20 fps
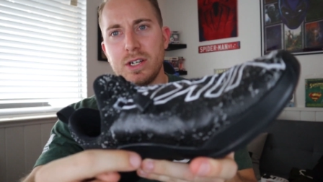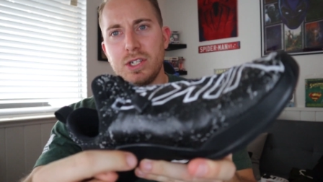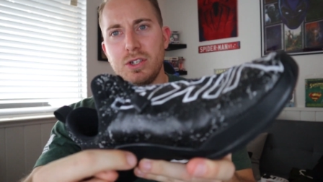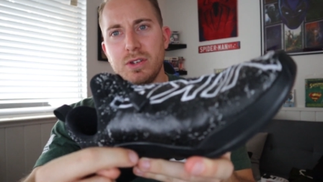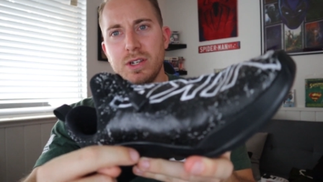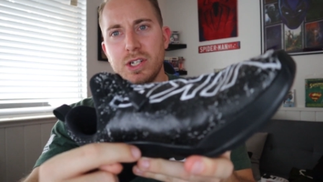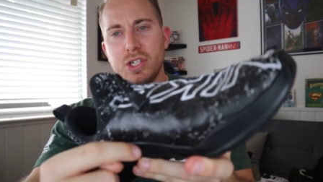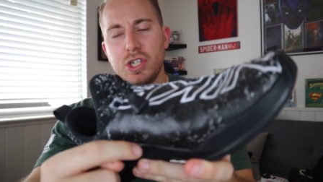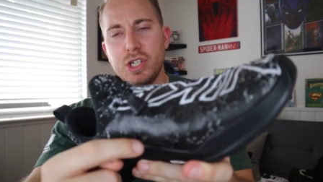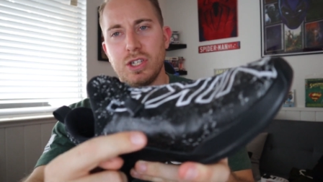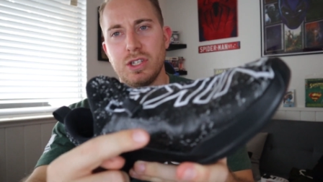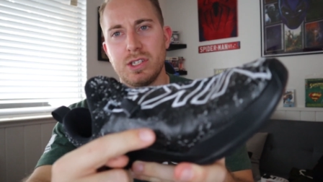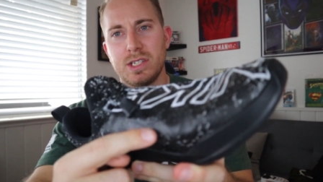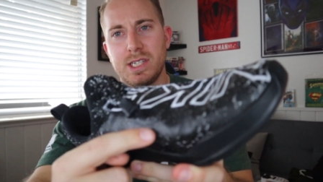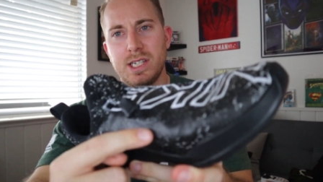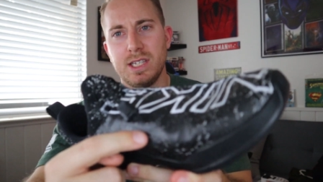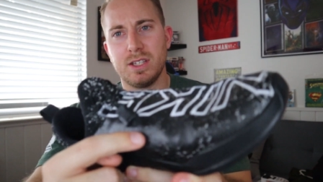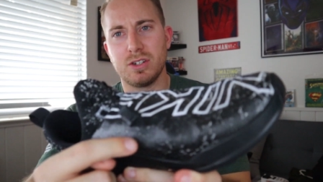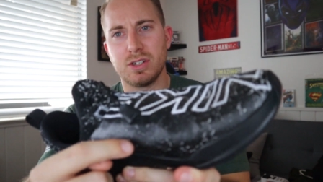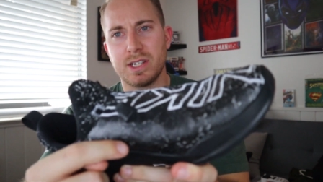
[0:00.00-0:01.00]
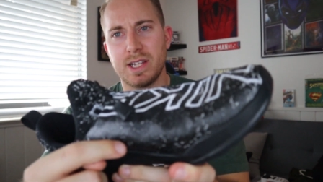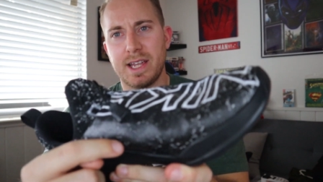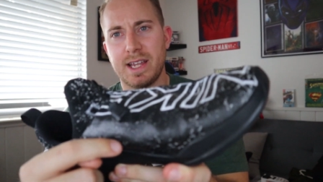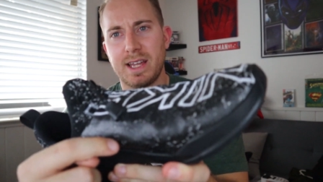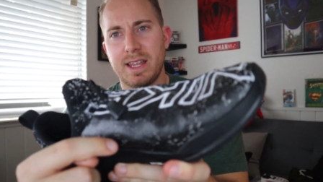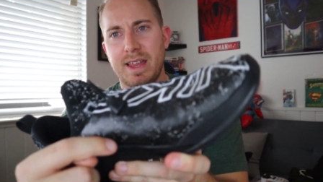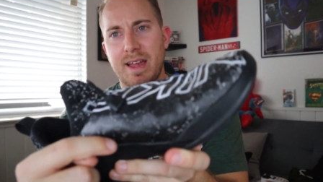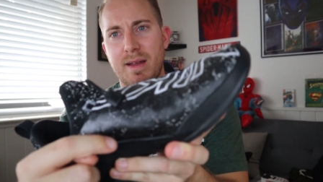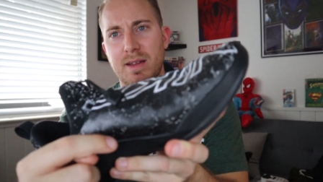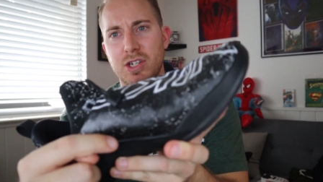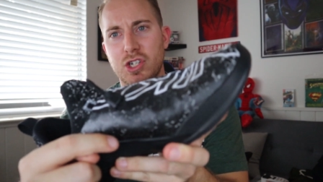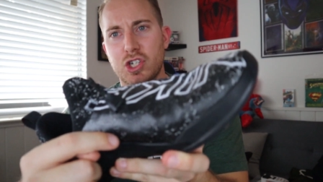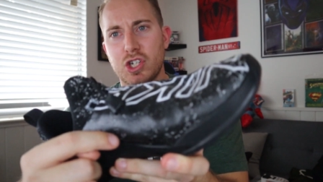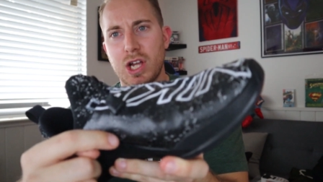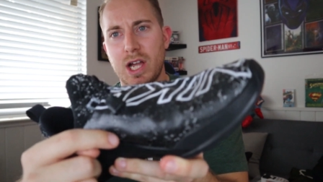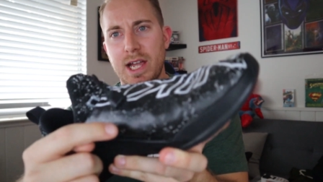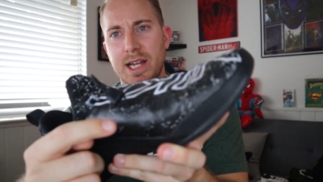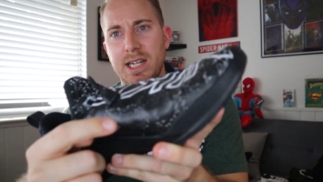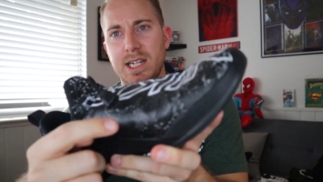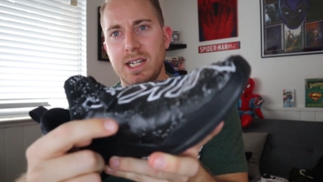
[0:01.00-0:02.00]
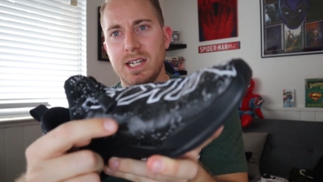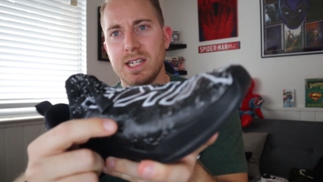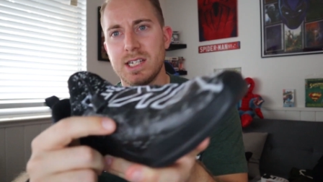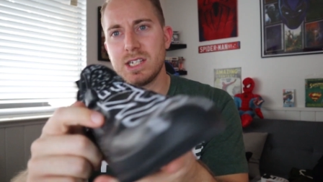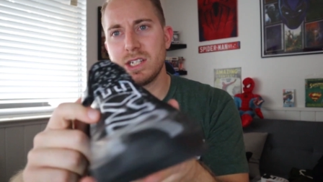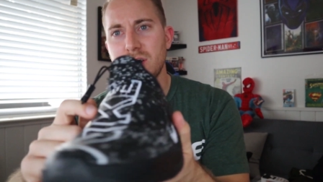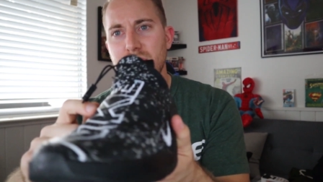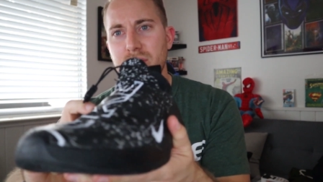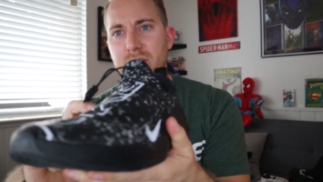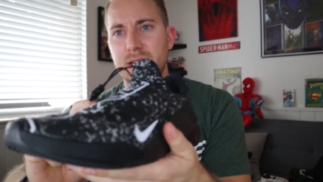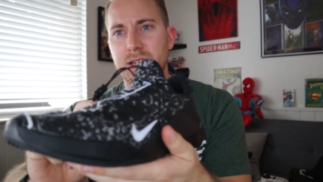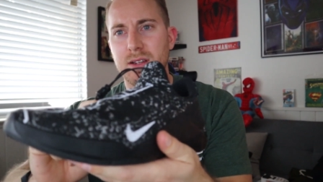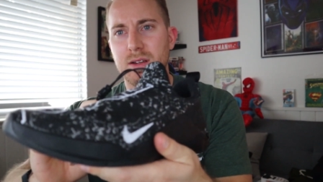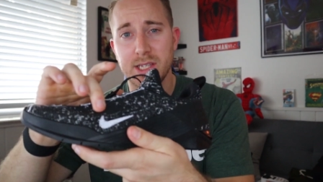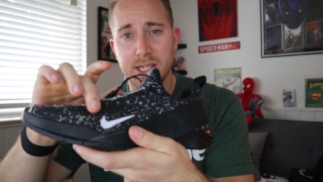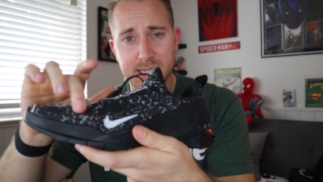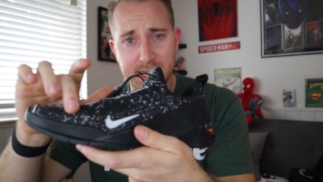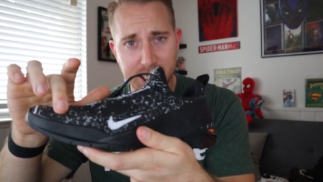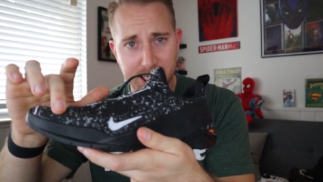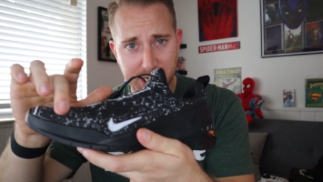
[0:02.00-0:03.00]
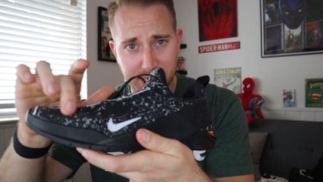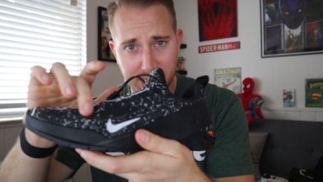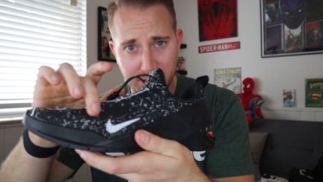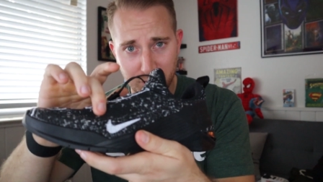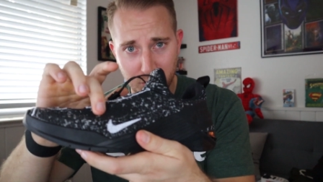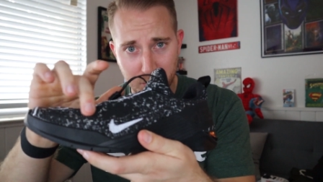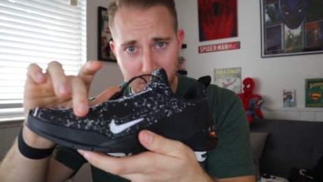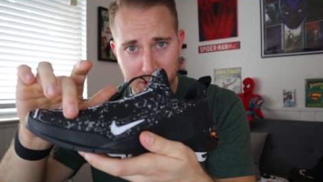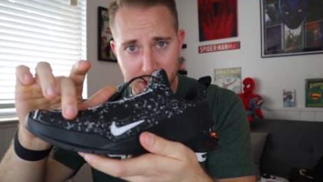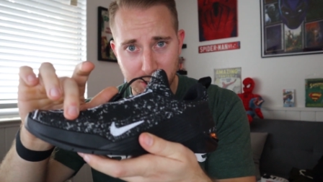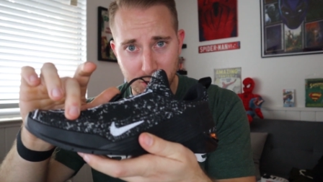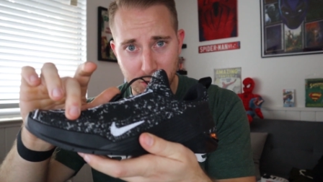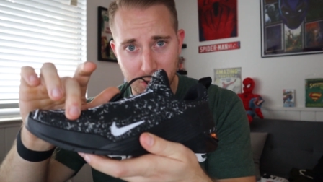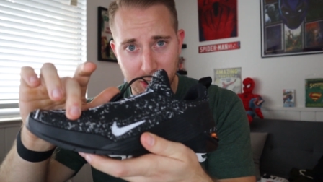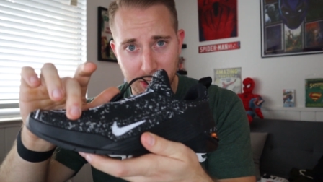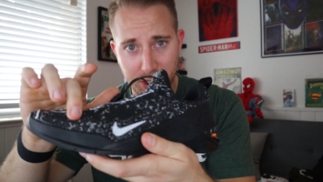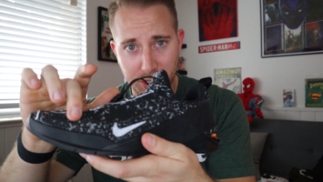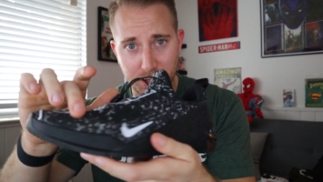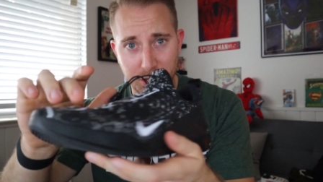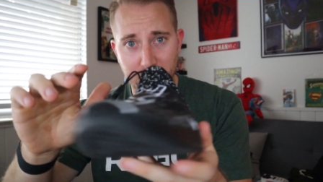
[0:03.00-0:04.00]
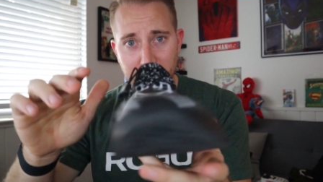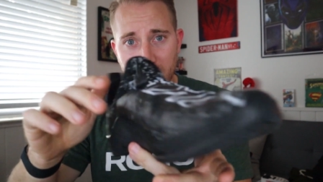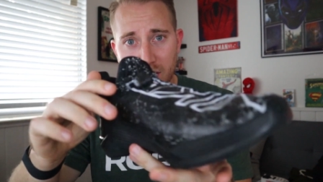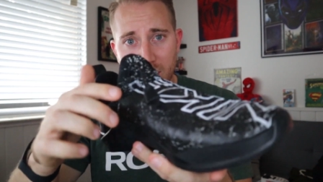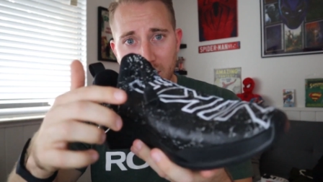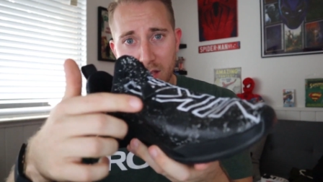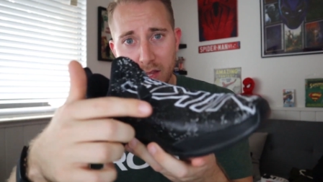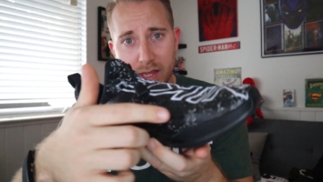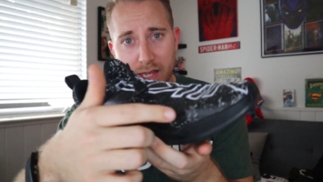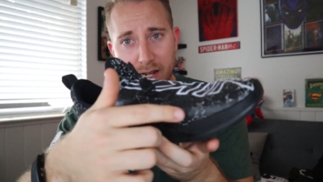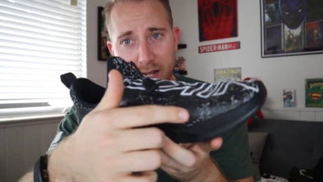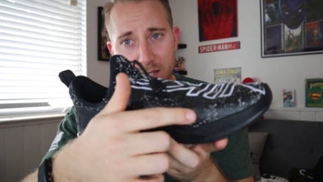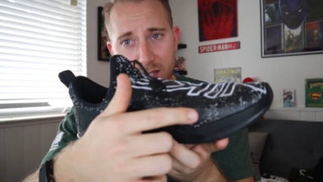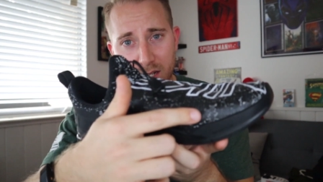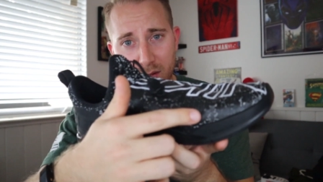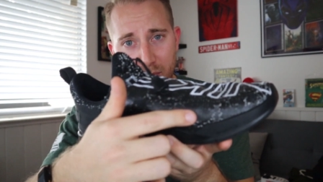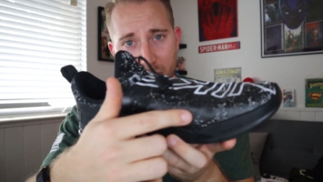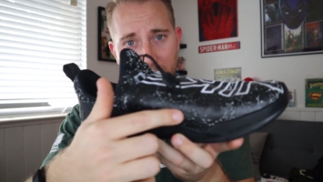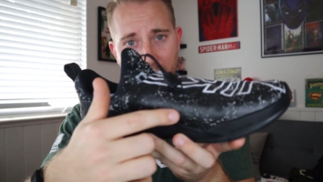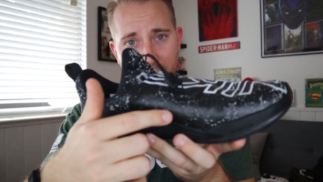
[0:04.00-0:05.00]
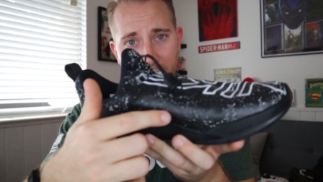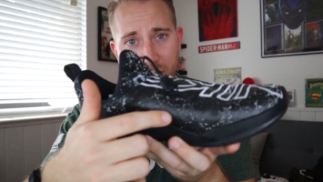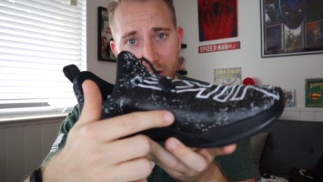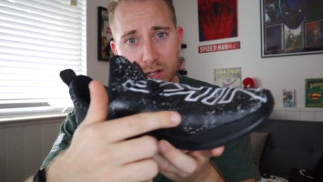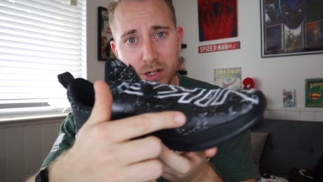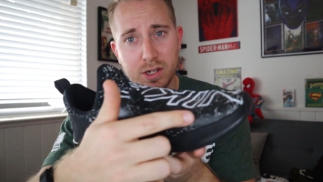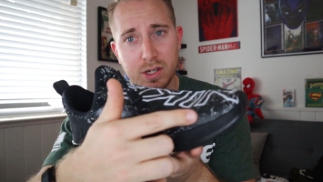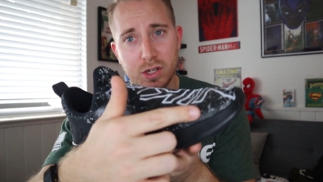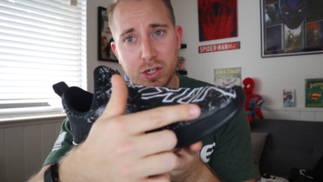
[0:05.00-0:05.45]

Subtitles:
As you can see, there's like that shininess to it. This is a different material here that is compared